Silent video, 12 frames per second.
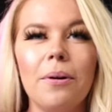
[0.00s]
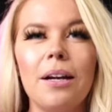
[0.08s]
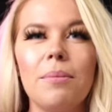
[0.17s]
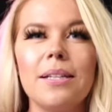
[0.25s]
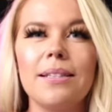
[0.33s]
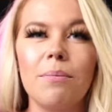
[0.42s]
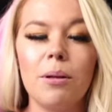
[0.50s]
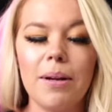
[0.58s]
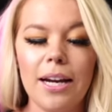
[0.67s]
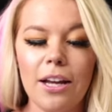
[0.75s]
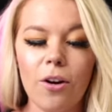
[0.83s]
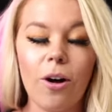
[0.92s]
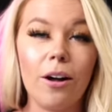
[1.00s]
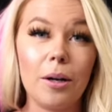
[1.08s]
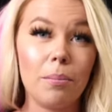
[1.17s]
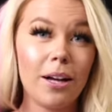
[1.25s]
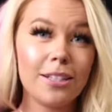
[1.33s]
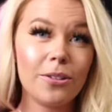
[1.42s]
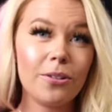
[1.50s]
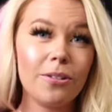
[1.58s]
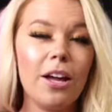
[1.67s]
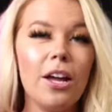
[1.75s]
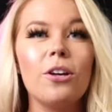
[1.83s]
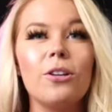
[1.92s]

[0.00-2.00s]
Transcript: we're going to be sublimating on a puzzle,